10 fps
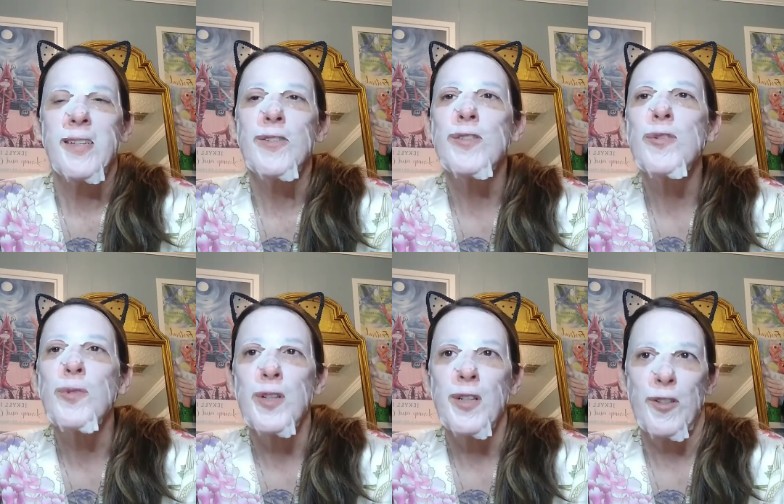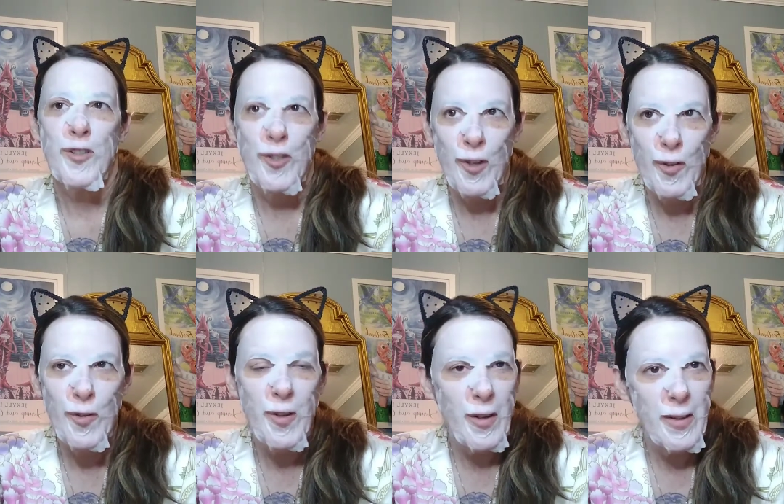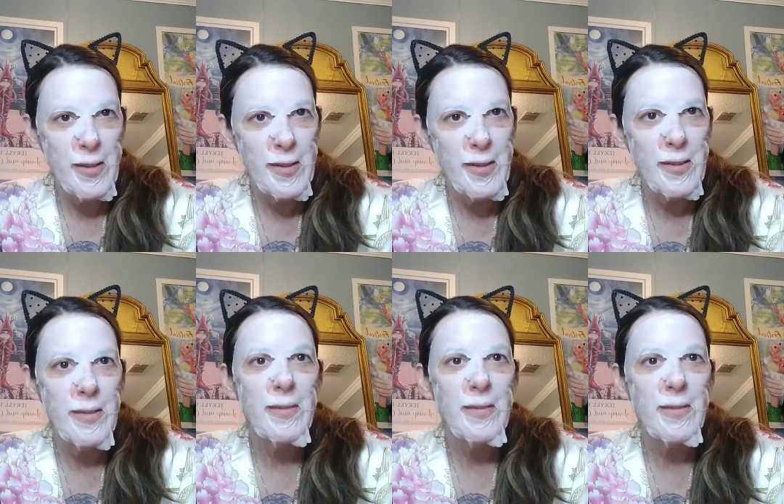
I used to work two nights